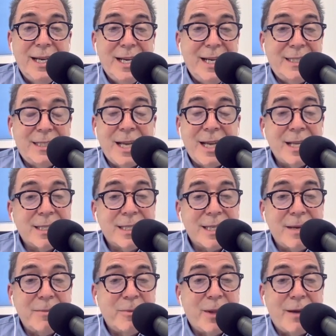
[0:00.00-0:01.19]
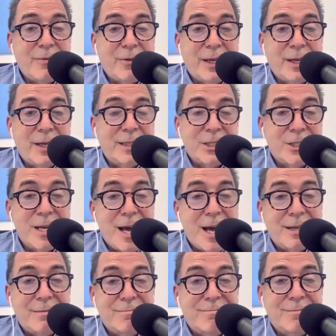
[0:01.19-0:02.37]
It's not the same level. It's just
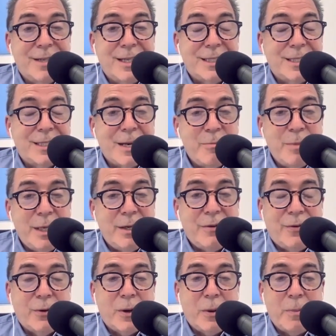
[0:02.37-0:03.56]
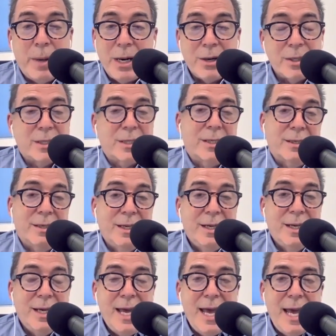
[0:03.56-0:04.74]
not. It's not a meaningful comparison.
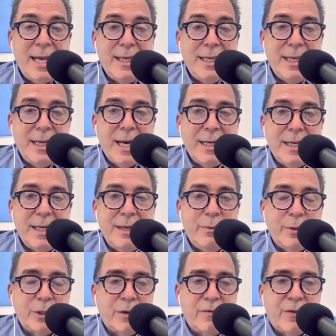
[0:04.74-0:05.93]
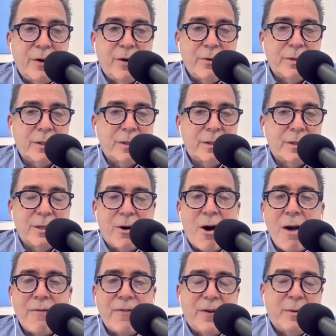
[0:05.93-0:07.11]
And yet it was invoked
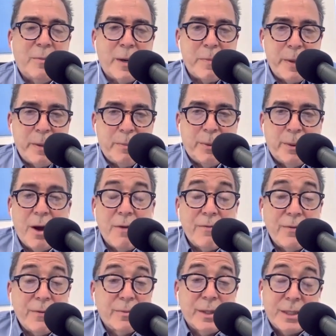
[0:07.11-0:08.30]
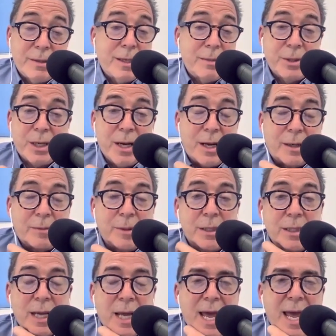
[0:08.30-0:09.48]
often by people, often sometimes economists.